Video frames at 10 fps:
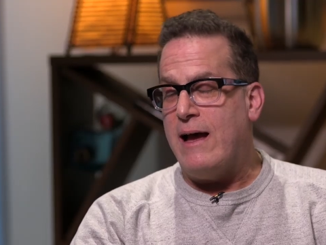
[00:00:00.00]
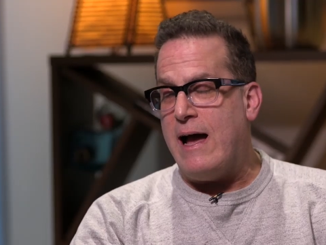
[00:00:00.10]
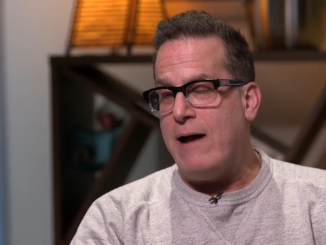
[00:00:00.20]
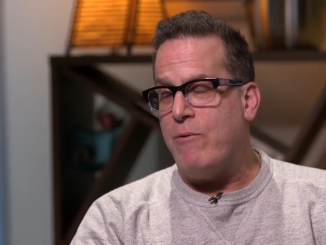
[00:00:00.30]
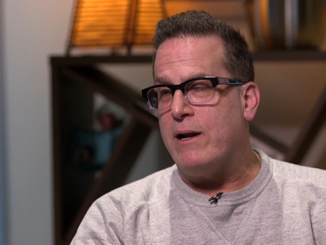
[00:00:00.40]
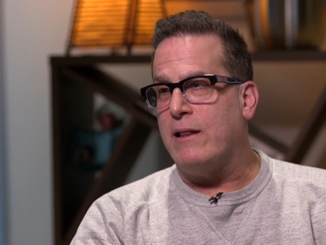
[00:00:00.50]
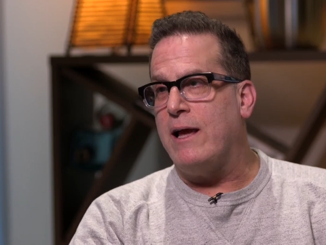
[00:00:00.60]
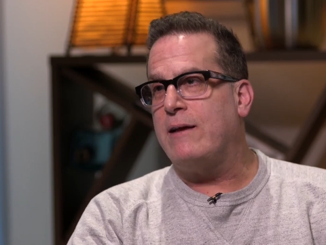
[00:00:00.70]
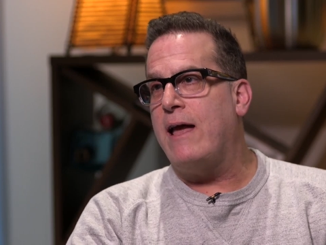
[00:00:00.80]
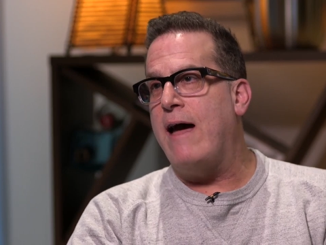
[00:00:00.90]
I want to
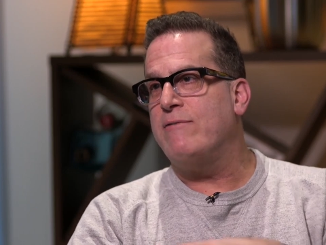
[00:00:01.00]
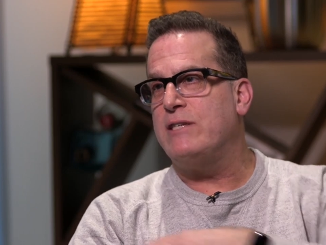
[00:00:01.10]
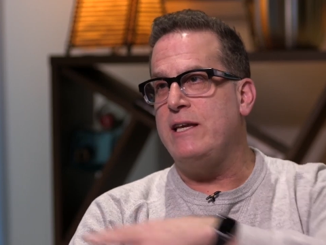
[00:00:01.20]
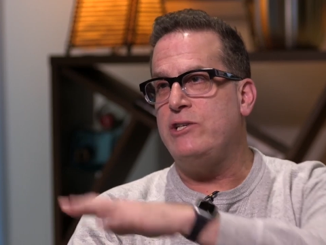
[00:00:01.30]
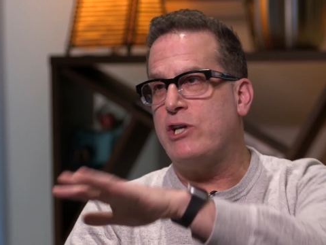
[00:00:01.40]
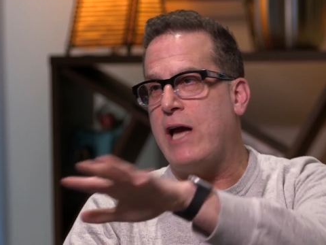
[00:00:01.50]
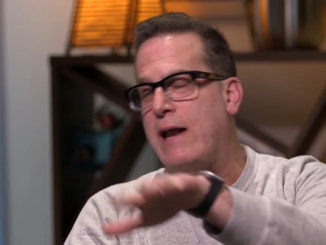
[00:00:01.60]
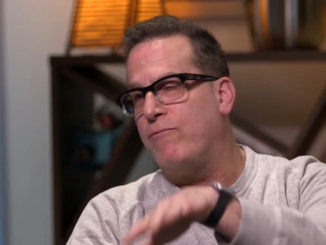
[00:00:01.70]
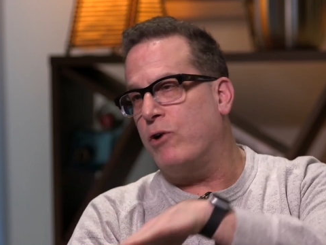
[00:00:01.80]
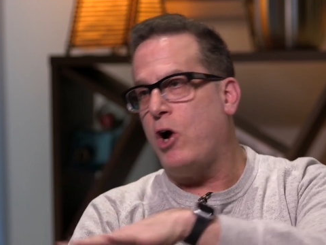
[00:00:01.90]
like have us each kind
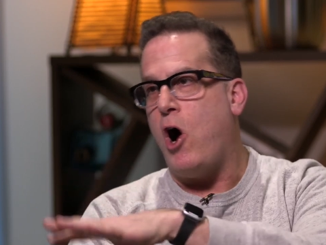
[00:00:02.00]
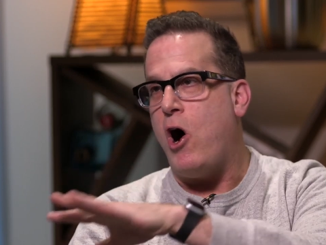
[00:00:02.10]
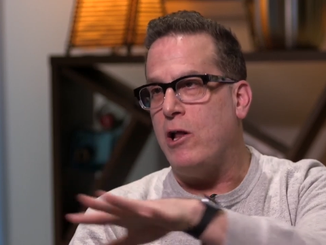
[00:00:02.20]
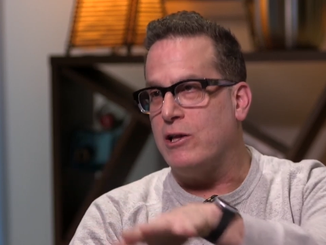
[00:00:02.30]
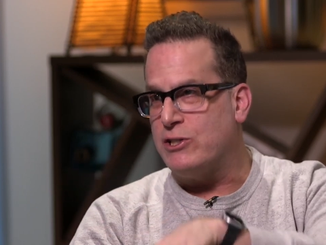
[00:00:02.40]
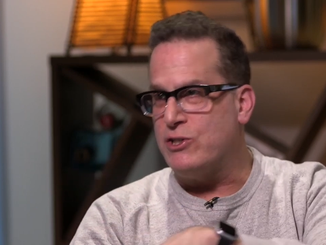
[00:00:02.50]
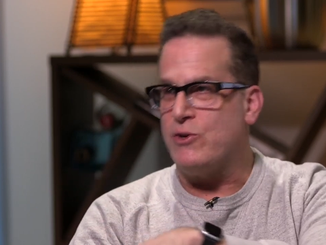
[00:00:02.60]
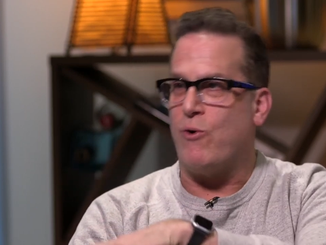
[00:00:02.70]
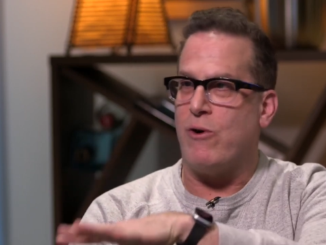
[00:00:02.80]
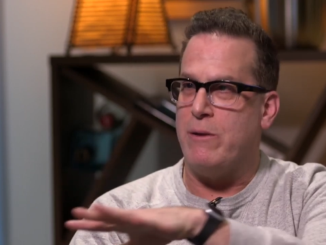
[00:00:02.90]
of recall a
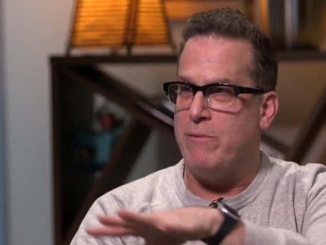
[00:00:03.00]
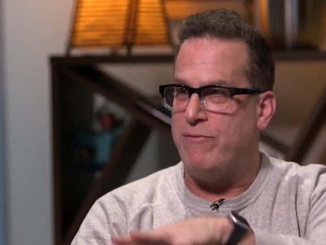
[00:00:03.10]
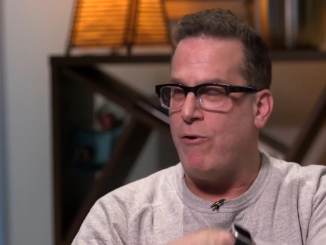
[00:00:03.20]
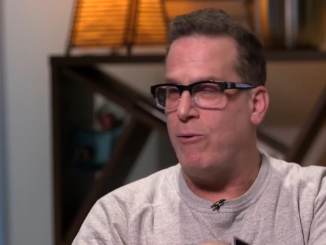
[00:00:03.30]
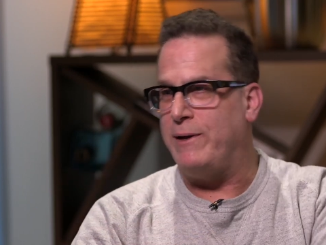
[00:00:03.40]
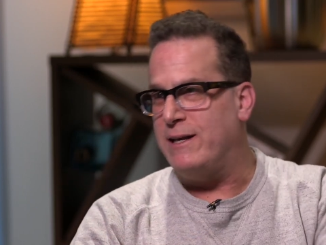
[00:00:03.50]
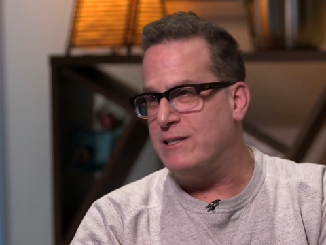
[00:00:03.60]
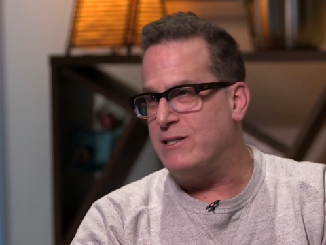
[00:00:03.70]
story before we get